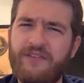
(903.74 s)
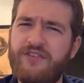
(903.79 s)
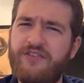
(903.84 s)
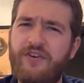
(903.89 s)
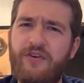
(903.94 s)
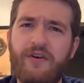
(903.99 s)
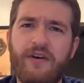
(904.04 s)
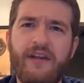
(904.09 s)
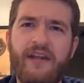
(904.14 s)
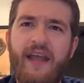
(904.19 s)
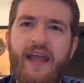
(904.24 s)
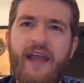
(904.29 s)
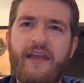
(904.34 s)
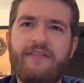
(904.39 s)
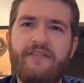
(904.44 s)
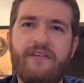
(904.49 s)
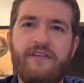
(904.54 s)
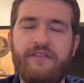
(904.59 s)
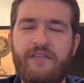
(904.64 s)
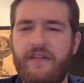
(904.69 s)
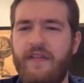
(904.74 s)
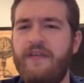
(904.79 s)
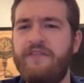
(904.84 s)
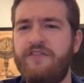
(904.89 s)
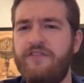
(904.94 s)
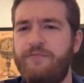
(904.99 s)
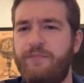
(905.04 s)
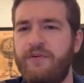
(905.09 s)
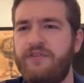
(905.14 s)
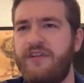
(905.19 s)
certain cases, and this
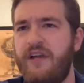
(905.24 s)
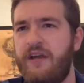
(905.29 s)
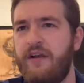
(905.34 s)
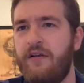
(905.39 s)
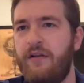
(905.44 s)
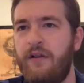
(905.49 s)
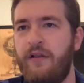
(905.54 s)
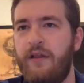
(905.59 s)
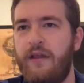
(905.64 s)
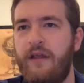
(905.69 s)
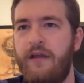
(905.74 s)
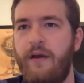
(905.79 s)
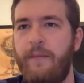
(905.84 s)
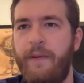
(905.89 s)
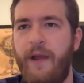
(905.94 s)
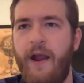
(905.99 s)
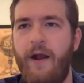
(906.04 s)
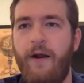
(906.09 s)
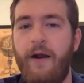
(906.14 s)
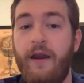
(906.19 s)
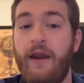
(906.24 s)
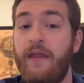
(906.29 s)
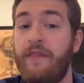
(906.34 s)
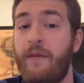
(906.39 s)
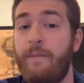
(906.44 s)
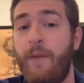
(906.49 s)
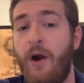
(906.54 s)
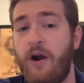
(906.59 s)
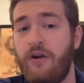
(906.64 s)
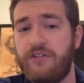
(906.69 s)
is particularly apparent in
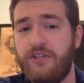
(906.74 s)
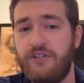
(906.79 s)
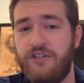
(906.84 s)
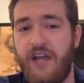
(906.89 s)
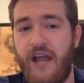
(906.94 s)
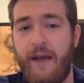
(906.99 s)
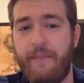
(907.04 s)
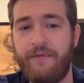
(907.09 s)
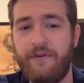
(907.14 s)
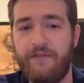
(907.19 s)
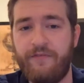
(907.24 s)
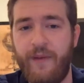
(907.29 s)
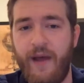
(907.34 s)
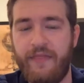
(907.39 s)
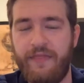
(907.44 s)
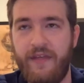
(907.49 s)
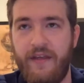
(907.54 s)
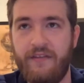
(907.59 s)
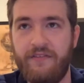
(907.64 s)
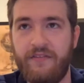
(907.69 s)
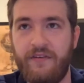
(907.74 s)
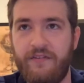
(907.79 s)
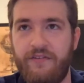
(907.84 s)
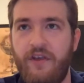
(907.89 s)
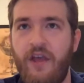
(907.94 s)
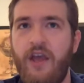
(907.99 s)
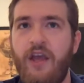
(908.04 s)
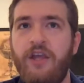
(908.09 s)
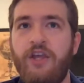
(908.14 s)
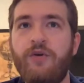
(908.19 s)
the Marja chapter of my thesis,
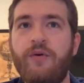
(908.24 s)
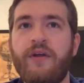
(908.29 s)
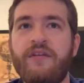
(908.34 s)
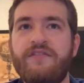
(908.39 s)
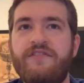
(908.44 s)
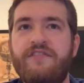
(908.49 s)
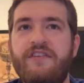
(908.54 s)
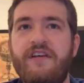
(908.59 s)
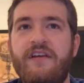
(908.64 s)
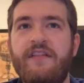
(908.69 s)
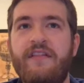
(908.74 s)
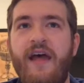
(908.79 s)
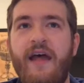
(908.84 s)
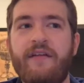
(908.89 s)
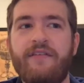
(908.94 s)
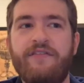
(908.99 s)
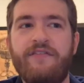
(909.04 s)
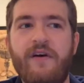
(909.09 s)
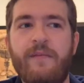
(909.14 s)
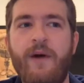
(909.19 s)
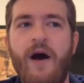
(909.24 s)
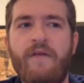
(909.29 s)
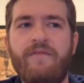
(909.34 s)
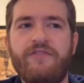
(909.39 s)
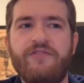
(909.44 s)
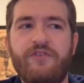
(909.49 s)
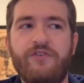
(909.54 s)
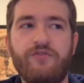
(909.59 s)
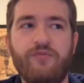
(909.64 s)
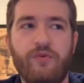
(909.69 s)
you can see that some
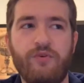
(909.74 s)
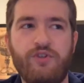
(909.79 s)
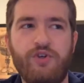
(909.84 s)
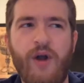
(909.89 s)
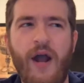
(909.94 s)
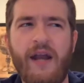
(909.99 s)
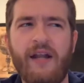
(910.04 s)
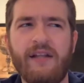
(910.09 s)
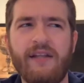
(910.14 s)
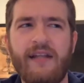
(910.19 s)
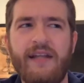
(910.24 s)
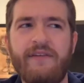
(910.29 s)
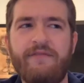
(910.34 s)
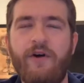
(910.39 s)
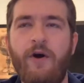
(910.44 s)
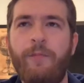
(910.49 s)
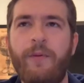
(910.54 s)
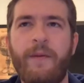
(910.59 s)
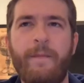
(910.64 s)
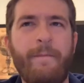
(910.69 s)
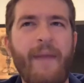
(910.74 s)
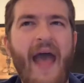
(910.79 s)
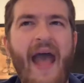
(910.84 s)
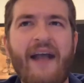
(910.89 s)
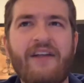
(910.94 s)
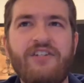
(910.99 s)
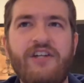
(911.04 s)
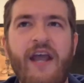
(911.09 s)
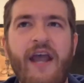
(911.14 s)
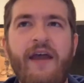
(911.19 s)
officers would try to leave open
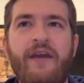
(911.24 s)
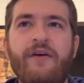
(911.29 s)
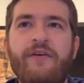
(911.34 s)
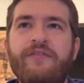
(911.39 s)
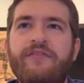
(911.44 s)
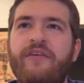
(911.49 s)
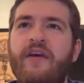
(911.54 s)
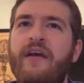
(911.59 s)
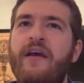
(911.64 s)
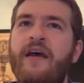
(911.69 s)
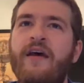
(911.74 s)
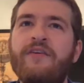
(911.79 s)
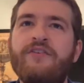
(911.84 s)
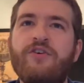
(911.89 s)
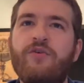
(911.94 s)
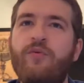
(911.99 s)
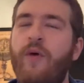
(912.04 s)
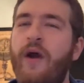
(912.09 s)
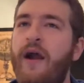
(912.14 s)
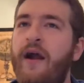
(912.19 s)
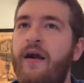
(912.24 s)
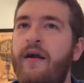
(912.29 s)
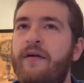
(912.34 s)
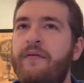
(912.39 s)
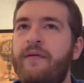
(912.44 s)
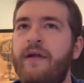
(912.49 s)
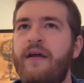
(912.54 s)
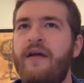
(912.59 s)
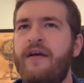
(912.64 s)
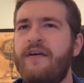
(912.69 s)
back channels to
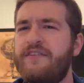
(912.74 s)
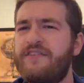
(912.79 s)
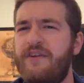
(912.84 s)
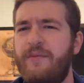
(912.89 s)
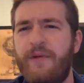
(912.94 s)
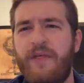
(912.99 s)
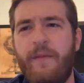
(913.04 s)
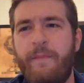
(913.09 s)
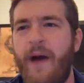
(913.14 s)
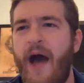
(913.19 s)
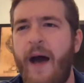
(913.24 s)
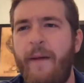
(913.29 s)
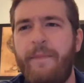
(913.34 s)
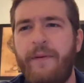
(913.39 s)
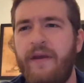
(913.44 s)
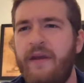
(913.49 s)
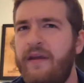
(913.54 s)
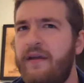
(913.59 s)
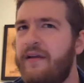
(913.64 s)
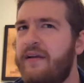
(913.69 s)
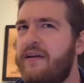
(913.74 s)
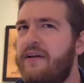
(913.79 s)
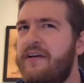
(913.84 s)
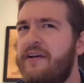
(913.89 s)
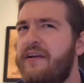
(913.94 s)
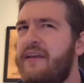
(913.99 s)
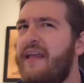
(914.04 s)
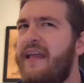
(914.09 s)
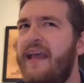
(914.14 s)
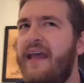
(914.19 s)
where some of the poppy
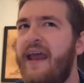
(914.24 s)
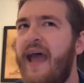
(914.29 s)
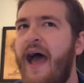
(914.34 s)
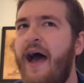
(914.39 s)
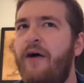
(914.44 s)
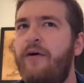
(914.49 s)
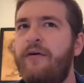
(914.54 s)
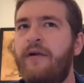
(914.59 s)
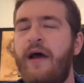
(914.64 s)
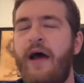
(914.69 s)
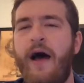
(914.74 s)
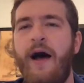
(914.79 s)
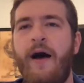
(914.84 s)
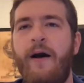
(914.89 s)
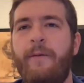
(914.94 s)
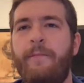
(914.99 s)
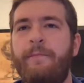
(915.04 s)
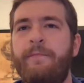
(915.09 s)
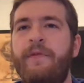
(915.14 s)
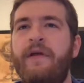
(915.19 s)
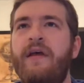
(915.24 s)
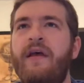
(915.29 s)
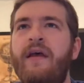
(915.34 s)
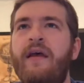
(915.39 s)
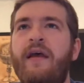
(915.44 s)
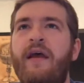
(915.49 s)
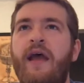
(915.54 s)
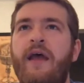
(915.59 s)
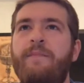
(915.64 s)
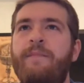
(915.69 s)
could get out. Um,
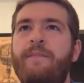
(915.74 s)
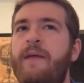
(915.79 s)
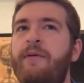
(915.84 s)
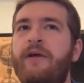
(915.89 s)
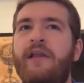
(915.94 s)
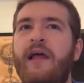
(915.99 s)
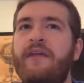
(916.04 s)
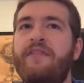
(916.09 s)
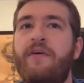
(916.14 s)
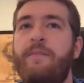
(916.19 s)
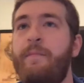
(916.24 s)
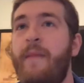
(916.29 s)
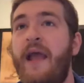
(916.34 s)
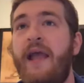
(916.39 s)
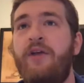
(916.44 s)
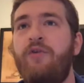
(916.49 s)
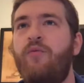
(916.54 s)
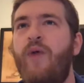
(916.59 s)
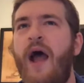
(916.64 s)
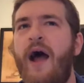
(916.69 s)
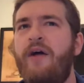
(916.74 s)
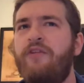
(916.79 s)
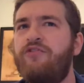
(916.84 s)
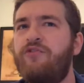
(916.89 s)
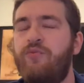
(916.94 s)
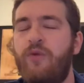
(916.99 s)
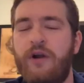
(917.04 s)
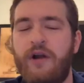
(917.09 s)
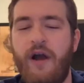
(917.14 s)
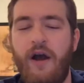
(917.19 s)
and maybe like the main
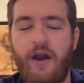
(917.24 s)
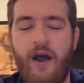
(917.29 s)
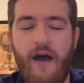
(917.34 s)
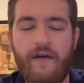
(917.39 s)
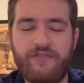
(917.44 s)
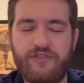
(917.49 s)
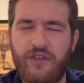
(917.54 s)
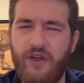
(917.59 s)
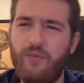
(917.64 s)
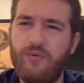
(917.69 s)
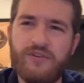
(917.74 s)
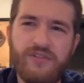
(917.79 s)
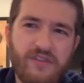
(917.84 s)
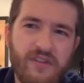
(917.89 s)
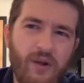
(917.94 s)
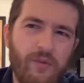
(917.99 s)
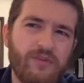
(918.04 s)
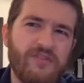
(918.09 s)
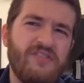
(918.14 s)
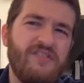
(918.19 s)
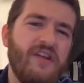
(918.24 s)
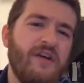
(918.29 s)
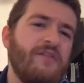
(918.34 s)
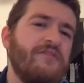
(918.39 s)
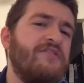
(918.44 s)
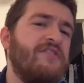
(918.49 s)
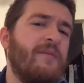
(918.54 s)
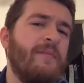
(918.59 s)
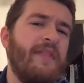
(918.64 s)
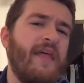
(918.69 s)
routes were cut off. So there was there was still
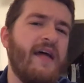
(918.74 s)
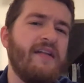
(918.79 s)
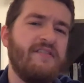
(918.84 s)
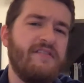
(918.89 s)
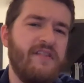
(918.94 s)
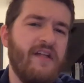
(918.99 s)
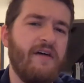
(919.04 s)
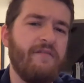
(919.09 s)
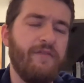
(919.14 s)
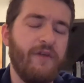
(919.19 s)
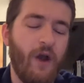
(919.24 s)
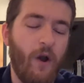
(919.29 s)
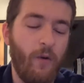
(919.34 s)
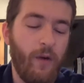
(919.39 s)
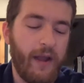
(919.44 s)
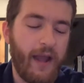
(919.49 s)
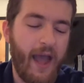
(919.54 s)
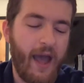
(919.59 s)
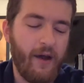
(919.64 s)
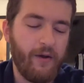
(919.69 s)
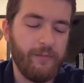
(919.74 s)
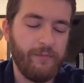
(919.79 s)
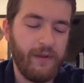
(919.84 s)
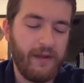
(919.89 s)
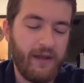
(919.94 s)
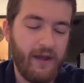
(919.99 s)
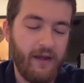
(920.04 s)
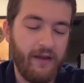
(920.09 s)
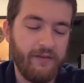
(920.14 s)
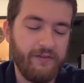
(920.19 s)
some of that stuff going out
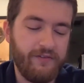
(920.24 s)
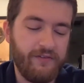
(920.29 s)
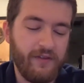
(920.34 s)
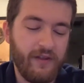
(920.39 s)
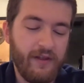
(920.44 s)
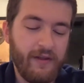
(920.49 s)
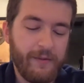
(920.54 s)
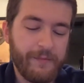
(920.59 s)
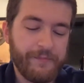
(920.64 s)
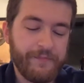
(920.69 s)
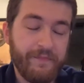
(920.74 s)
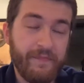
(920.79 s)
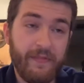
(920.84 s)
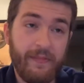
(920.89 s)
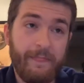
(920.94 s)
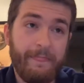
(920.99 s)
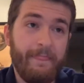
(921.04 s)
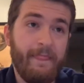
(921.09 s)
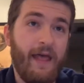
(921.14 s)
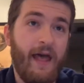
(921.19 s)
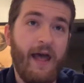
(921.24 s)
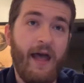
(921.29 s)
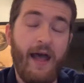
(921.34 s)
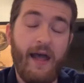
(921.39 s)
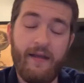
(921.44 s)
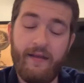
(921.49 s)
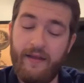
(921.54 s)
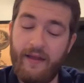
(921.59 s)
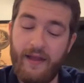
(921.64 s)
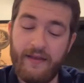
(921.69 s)
because
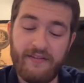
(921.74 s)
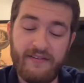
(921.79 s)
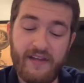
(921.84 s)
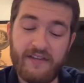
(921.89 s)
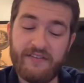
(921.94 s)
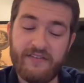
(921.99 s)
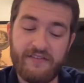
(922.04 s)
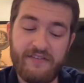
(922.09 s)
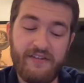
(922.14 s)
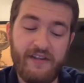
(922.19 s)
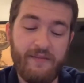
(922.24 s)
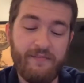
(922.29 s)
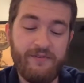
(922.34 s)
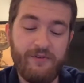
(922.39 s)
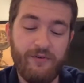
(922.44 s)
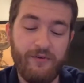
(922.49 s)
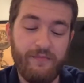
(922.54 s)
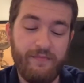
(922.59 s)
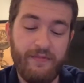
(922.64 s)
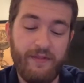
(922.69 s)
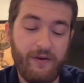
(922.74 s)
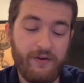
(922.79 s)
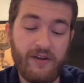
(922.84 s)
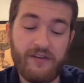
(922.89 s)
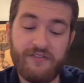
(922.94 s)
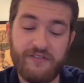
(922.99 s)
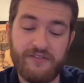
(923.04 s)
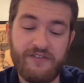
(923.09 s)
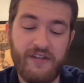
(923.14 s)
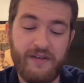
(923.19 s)
it doesn't seem to have there
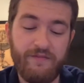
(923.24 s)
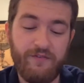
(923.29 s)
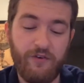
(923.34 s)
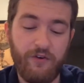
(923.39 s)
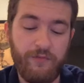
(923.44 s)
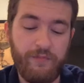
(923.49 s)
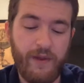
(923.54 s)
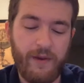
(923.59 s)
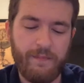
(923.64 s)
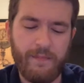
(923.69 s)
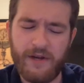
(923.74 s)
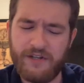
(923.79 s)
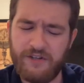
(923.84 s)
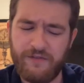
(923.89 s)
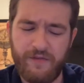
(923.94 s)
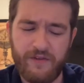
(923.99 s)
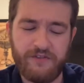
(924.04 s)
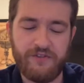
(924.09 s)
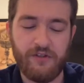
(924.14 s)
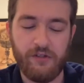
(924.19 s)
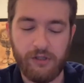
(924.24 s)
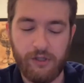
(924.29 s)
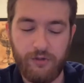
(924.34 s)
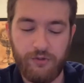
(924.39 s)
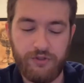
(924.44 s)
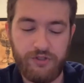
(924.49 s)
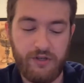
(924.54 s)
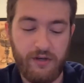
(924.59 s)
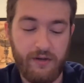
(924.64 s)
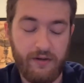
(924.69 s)
doesn't seem to have been much of a
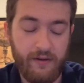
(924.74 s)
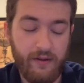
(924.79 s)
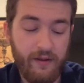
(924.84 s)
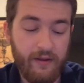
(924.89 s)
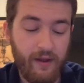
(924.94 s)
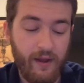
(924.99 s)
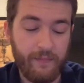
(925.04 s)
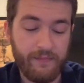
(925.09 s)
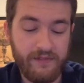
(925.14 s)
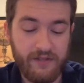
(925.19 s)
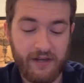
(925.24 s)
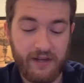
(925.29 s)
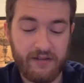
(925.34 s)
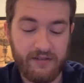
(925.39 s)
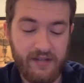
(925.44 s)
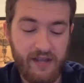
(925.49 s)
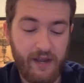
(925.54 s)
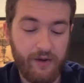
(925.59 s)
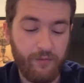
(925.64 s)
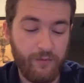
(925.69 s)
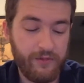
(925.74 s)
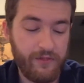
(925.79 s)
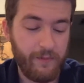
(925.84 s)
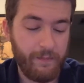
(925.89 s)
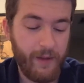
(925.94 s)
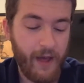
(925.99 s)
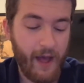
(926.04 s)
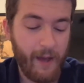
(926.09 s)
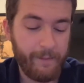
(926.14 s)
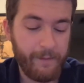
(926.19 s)
solution um, to contend with the
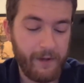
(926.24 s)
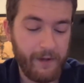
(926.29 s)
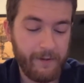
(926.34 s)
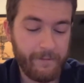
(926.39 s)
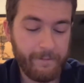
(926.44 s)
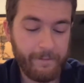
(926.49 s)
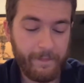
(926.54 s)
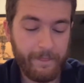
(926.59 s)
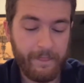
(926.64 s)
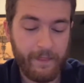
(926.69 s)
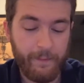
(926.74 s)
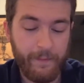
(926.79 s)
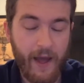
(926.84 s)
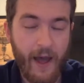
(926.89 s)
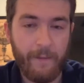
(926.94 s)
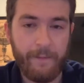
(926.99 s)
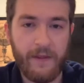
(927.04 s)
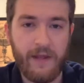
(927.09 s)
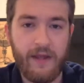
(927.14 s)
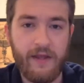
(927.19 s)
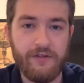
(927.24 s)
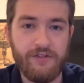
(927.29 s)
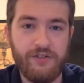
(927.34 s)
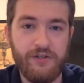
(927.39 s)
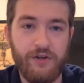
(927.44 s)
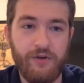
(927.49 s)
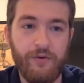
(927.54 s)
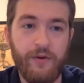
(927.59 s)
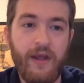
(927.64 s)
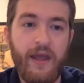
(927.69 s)
poppy the poppy
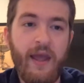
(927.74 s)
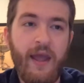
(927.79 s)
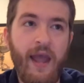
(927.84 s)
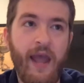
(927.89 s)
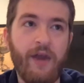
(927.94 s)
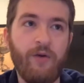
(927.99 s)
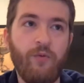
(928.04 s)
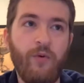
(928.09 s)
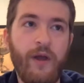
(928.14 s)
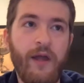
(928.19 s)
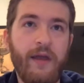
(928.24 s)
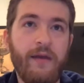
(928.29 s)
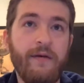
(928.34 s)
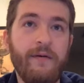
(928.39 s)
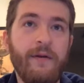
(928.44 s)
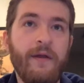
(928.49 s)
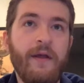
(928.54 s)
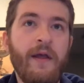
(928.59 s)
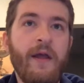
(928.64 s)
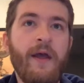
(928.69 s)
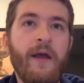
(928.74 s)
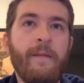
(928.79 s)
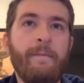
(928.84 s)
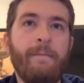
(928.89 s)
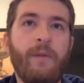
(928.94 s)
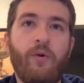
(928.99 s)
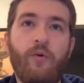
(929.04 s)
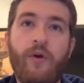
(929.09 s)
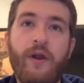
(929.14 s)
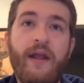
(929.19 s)
issue. And when
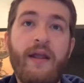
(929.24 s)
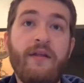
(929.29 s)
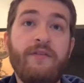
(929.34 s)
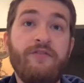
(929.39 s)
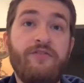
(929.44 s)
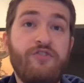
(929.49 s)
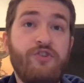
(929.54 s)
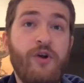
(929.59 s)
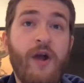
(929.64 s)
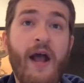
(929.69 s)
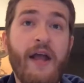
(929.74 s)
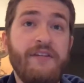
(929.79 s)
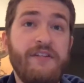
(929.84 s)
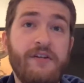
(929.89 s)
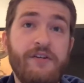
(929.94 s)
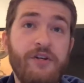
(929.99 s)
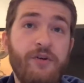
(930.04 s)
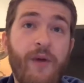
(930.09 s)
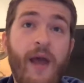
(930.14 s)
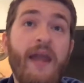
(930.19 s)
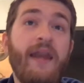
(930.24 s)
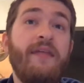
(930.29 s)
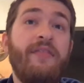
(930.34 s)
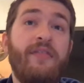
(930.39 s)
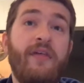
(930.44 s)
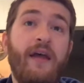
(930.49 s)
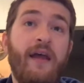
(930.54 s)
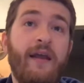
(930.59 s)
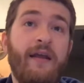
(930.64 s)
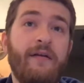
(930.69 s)
Marines tried to do
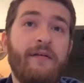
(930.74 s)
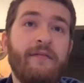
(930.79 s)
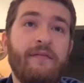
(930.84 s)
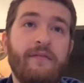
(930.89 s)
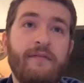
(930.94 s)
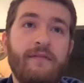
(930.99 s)
anything